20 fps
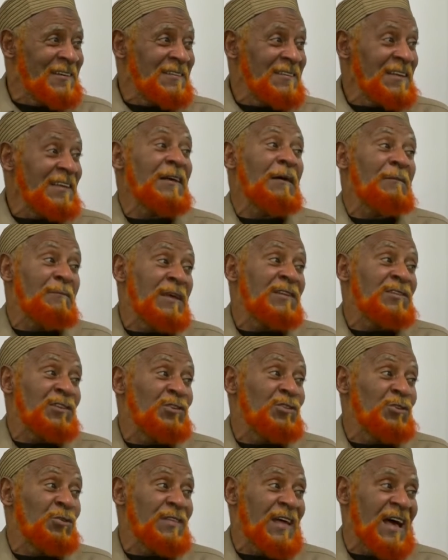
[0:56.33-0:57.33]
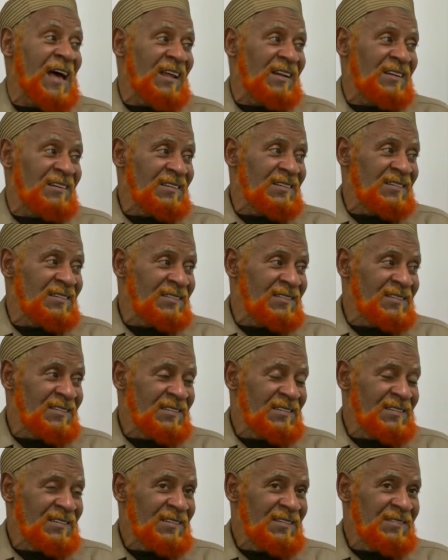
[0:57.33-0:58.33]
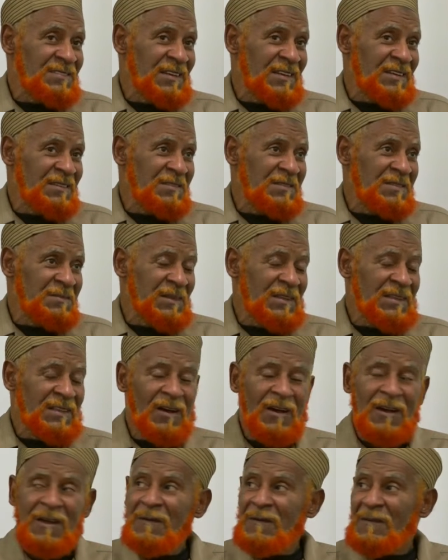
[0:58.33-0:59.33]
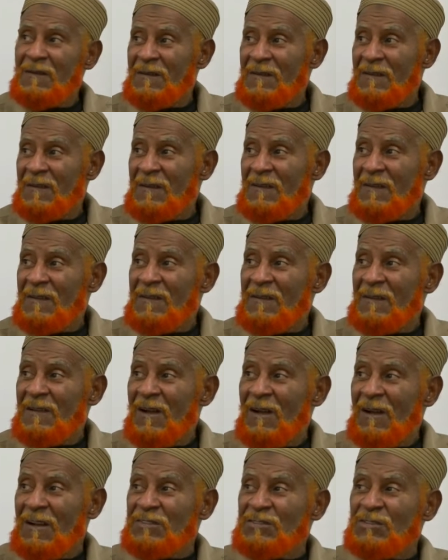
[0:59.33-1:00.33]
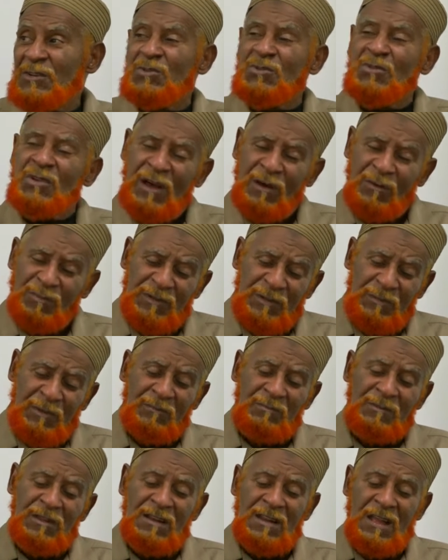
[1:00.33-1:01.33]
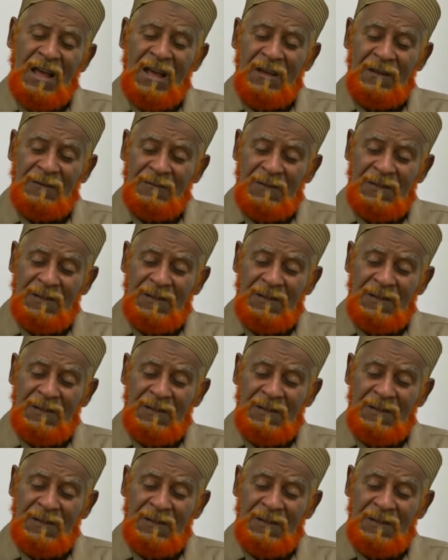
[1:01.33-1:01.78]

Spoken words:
That's how men can do that. You know what I'm saying? All right? All right, so you help them, alhamdulillah.